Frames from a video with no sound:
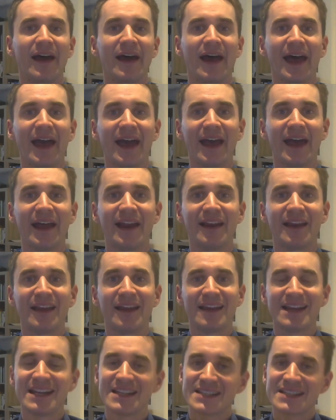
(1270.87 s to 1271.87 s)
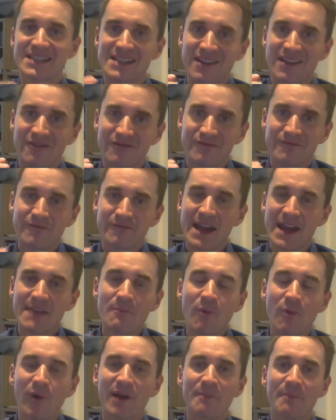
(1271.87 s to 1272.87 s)
And it is way
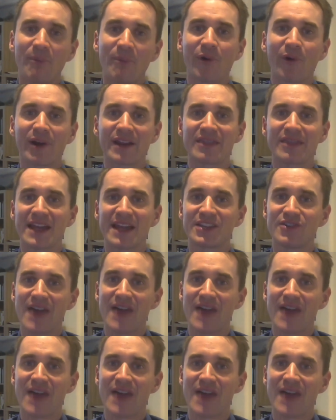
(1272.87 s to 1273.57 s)
more important that you